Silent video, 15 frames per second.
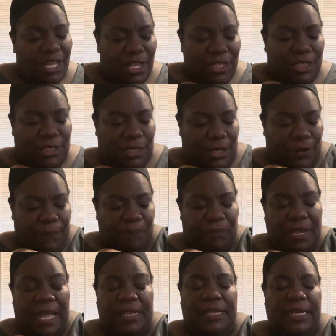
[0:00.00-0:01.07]
so
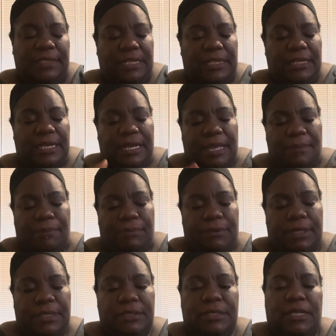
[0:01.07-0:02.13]
I like that it
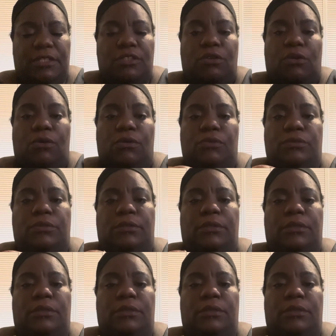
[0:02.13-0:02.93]
brings its own